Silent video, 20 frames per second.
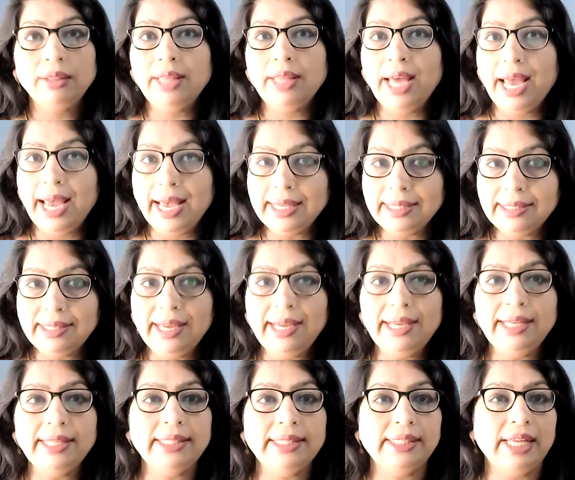The essay
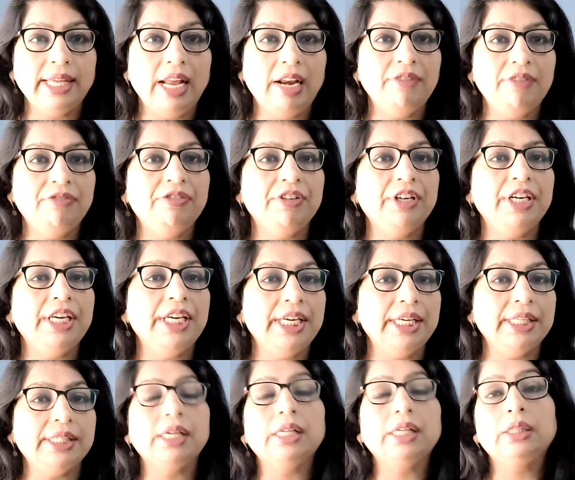itself
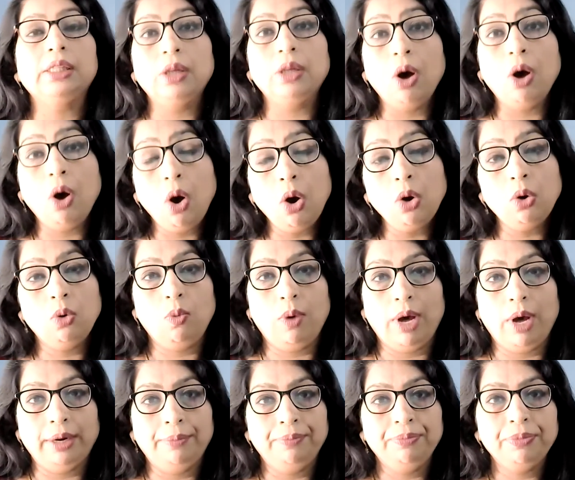is a long
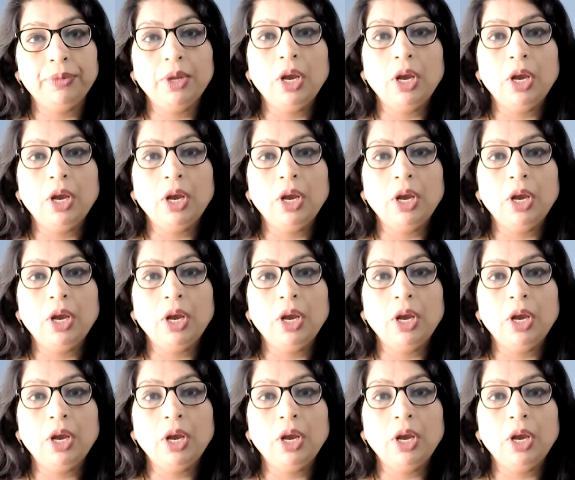one.